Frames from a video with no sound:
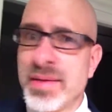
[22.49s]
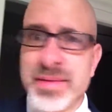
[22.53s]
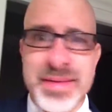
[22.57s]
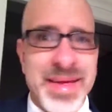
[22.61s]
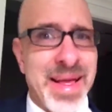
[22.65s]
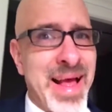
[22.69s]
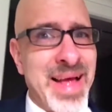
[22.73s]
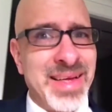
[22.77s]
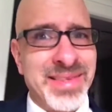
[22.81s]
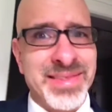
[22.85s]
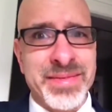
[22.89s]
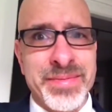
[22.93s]

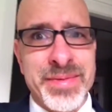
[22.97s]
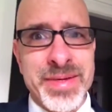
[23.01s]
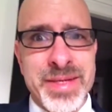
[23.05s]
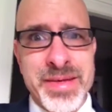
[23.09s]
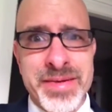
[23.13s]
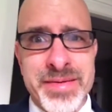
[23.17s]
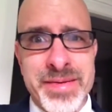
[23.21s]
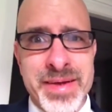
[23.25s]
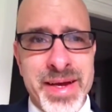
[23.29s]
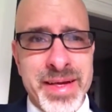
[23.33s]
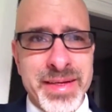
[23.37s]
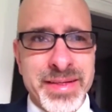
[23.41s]
Has to be the
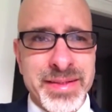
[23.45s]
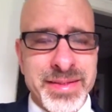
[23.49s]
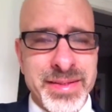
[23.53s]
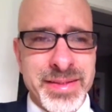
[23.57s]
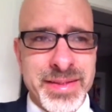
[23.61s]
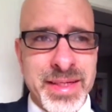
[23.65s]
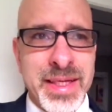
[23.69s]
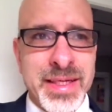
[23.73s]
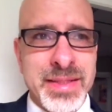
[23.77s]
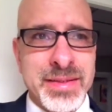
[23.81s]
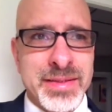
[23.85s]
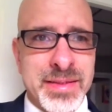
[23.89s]
United
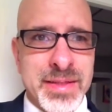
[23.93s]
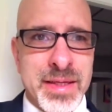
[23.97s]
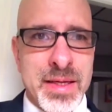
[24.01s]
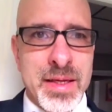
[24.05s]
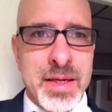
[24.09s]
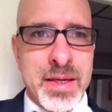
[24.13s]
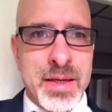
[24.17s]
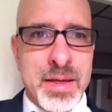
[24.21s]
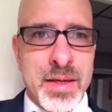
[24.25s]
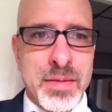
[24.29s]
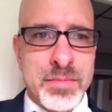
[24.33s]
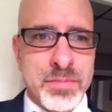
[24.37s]
States
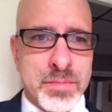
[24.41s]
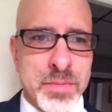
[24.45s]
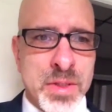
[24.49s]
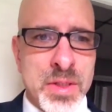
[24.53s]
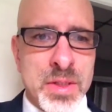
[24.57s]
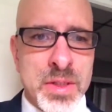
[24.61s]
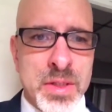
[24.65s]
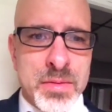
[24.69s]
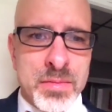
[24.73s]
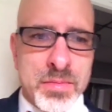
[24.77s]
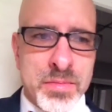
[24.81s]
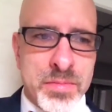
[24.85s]

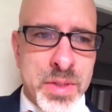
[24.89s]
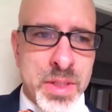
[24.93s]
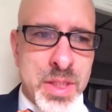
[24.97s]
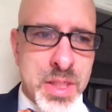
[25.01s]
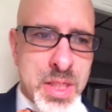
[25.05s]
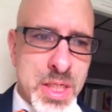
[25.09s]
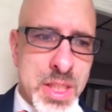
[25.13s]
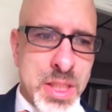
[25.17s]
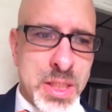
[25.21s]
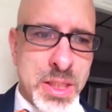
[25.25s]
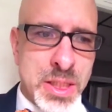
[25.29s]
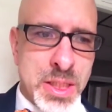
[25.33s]

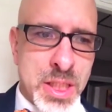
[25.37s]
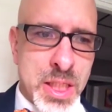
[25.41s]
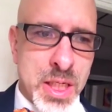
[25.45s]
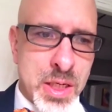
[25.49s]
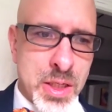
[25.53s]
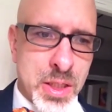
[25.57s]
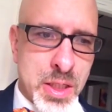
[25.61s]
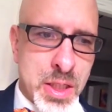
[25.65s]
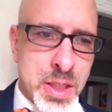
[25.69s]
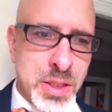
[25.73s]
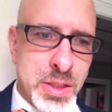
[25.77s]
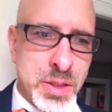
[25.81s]
because our
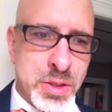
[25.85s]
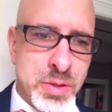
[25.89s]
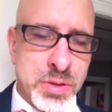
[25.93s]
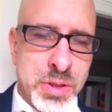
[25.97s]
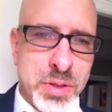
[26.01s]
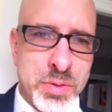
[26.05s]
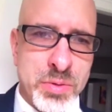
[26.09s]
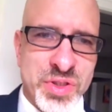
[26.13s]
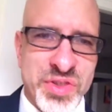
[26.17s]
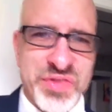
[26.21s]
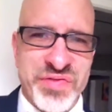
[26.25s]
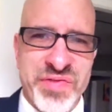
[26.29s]
country
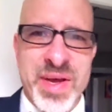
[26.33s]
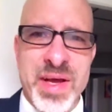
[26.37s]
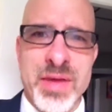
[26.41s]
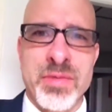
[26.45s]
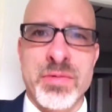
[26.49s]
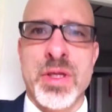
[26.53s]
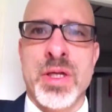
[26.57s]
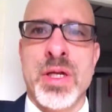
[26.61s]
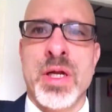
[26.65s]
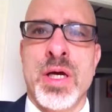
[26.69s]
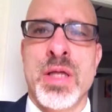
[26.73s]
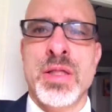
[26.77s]
was
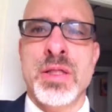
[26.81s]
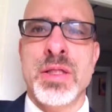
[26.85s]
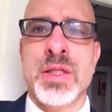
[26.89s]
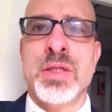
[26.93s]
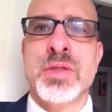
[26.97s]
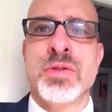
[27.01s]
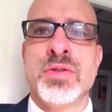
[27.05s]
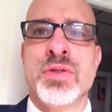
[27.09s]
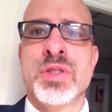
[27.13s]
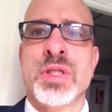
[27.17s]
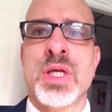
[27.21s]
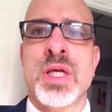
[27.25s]
founded on
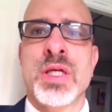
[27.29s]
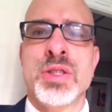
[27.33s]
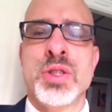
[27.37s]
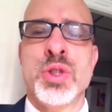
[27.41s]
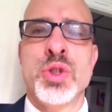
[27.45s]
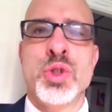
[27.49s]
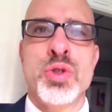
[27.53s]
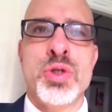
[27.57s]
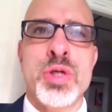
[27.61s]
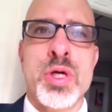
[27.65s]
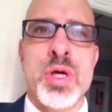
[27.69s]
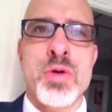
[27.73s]
those
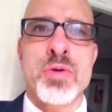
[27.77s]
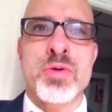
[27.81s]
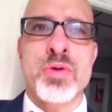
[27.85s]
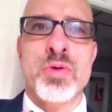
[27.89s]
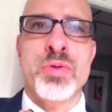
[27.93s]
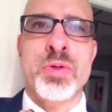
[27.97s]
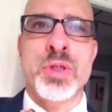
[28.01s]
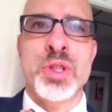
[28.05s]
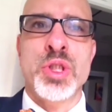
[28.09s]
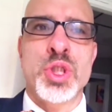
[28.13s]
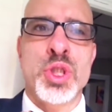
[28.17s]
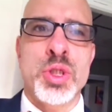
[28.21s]

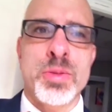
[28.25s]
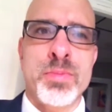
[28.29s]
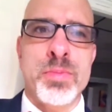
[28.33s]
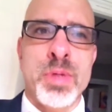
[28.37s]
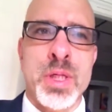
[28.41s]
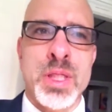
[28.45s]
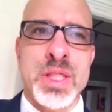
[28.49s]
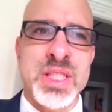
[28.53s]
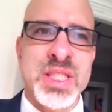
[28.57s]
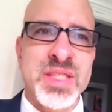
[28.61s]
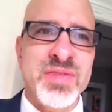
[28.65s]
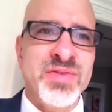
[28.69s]
Judeo-Christian
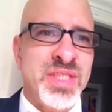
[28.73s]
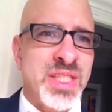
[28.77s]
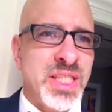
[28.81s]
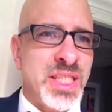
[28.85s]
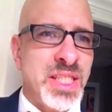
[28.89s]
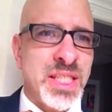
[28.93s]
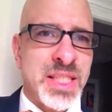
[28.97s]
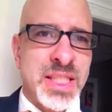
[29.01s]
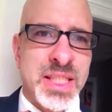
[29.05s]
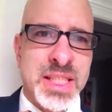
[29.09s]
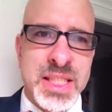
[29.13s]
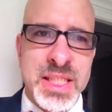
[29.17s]
beliefs,
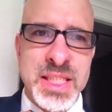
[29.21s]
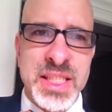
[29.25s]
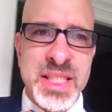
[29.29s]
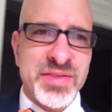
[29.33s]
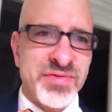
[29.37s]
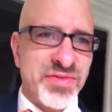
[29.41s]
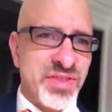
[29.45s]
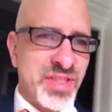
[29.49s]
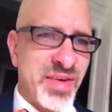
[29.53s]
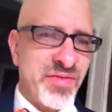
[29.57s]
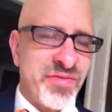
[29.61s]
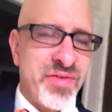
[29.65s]
and it
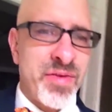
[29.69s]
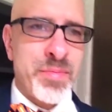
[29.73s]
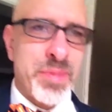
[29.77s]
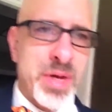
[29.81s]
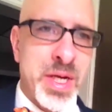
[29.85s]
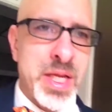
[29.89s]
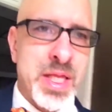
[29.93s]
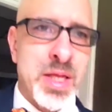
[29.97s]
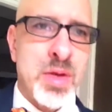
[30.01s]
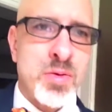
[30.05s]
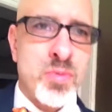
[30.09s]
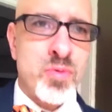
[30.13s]
gives
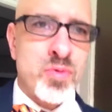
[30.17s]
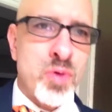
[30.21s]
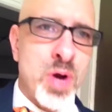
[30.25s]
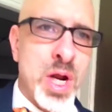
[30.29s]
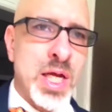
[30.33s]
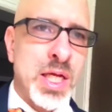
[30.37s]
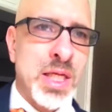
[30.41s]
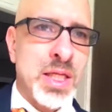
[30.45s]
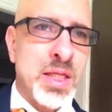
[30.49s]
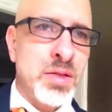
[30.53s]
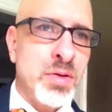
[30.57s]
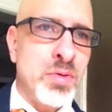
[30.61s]
everybody
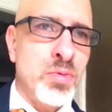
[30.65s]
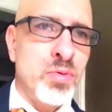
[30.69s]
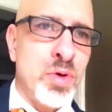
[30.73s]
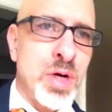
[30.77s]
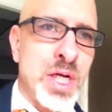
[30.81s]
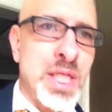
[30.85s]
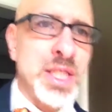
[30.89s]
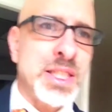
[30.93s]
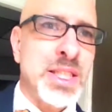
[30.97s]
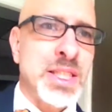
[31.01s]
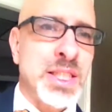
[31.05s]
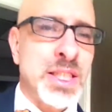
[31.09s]
the
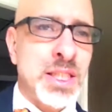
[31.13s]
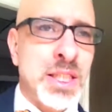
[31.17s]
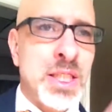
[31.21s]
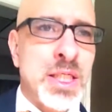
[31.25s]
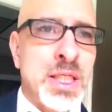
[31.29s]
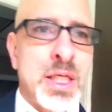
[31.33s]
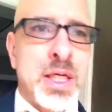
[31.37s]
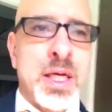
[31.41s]
rights.